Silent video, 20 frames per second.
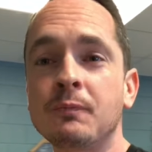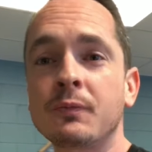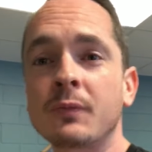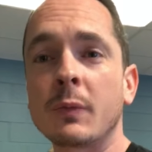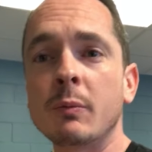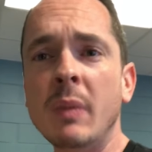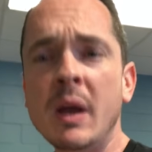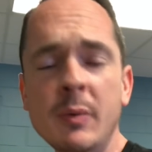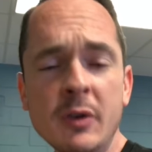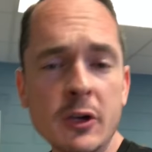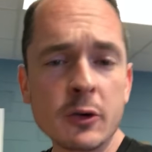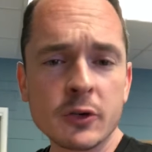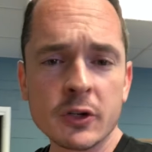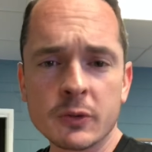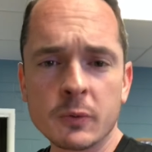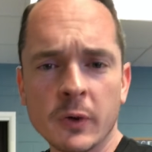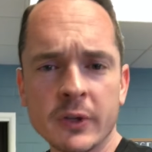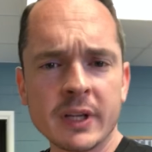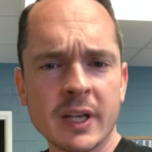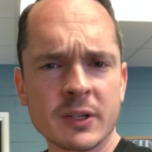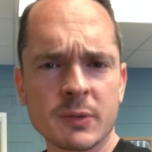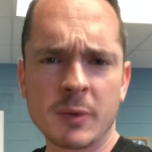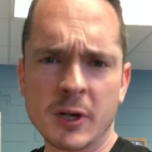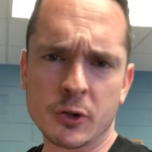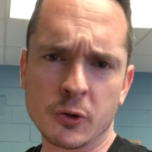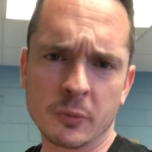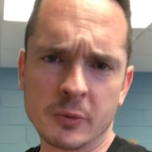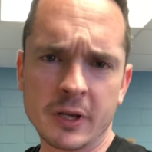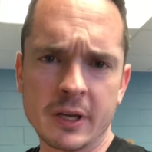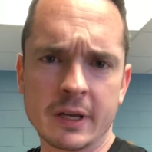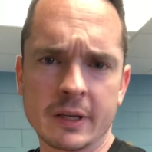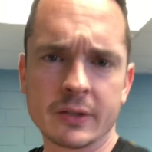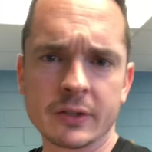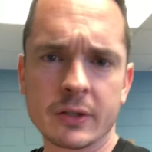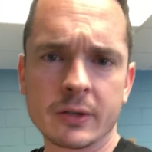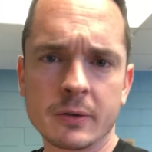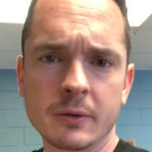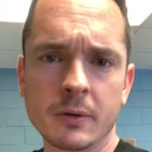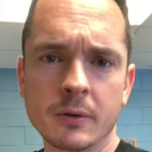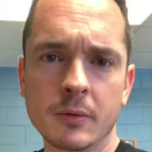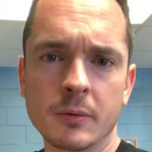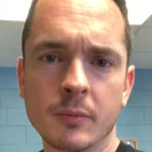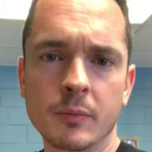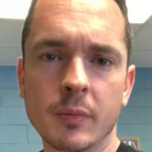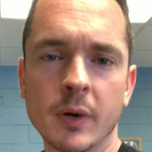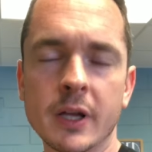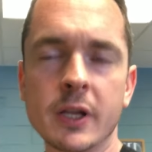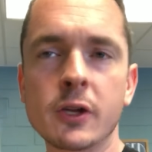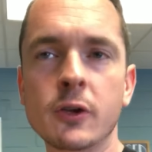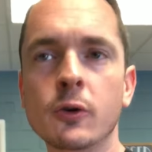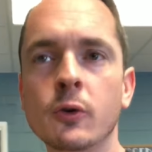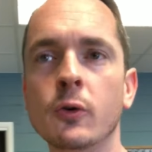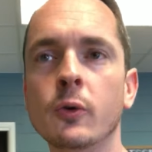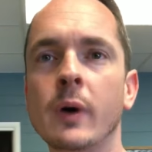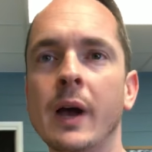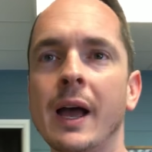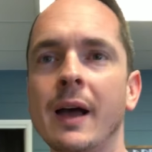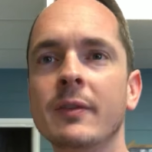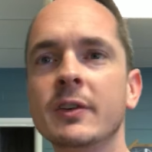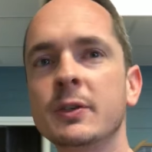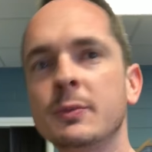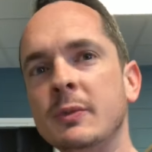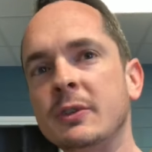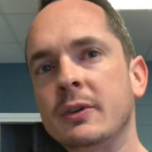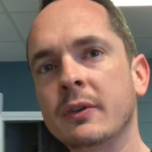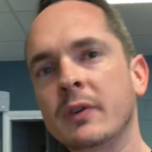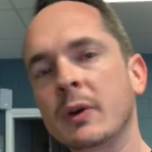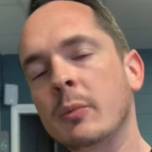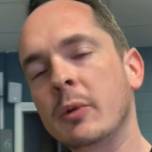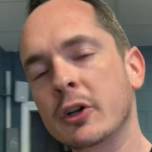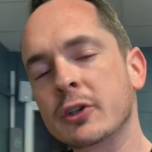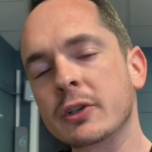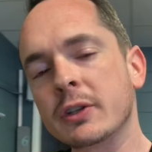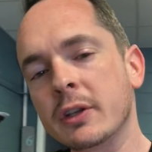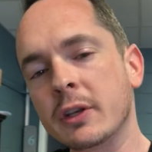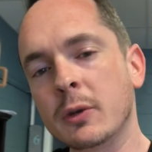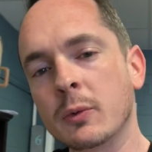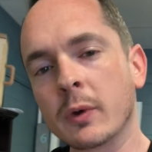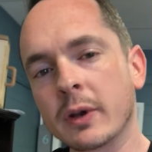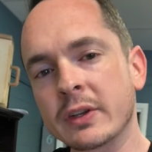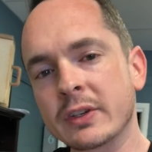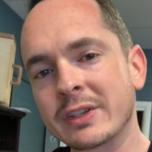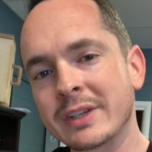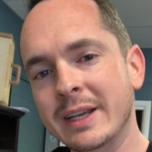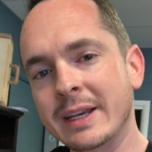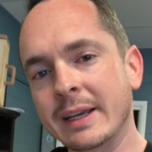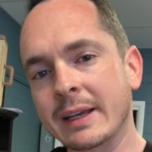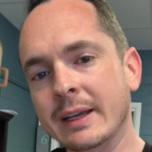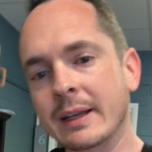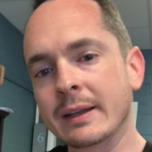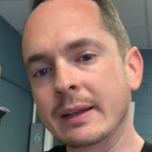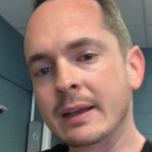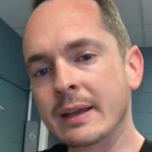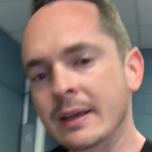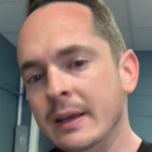Maybe you just want that special piece, but you have a specific budget that you want to stay in.